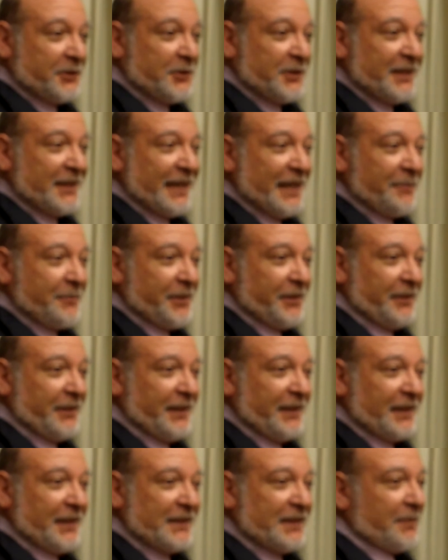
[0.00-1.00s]
using that
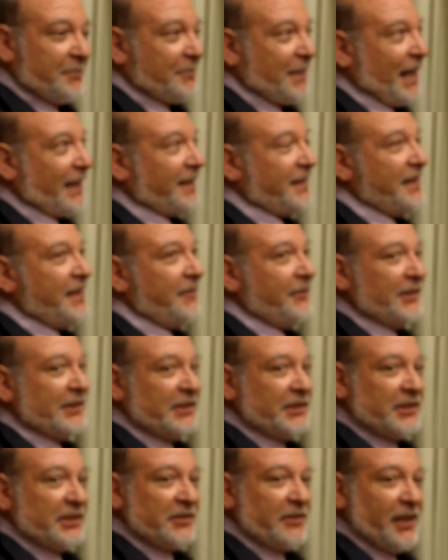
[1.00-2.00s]
building, and it's a
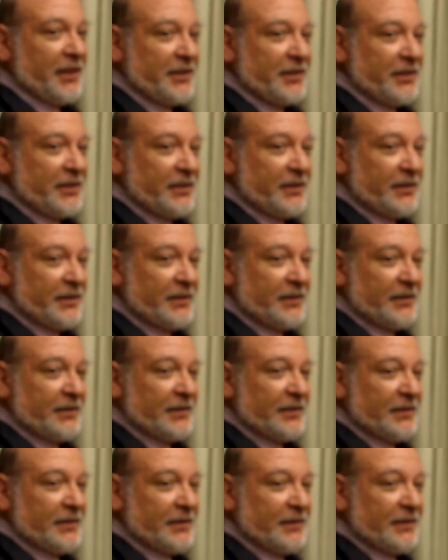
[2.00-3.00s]
magnificent structure.
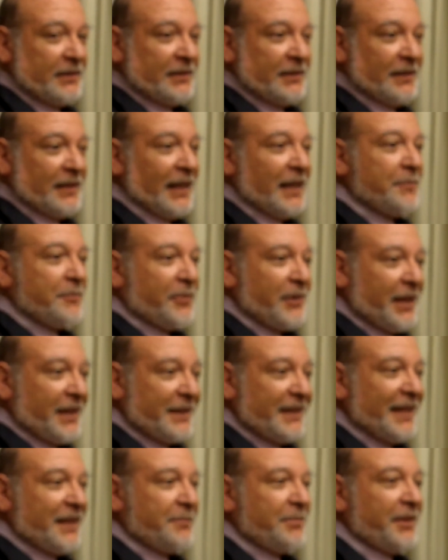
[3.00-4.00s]
I pray
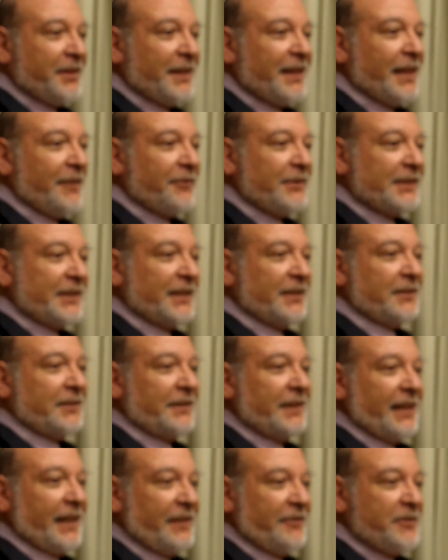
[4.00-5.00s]
in that building every single
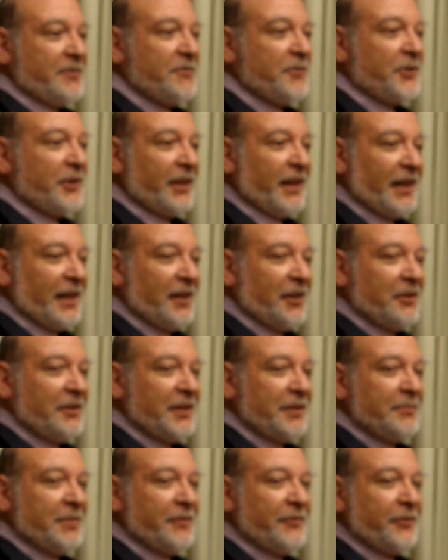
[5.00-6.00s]
day, every morning. I go
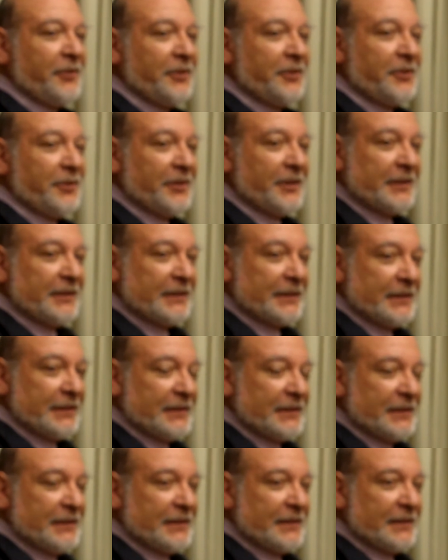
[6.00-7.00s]
there before dawn,
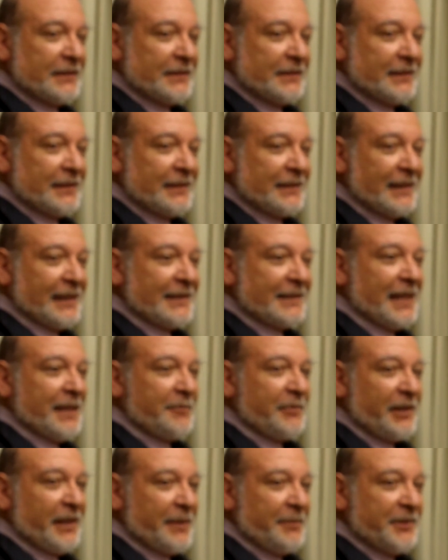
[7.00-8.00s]
as
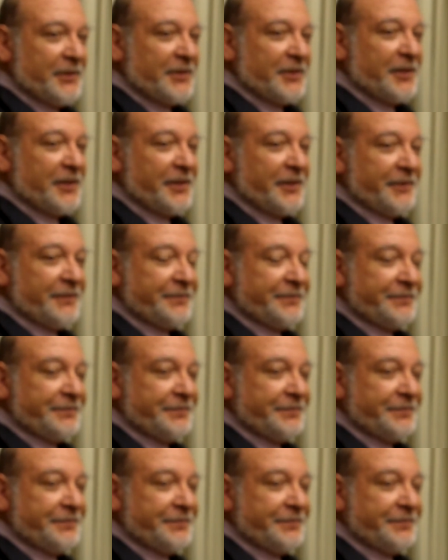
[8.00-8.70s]
Abraham used to do.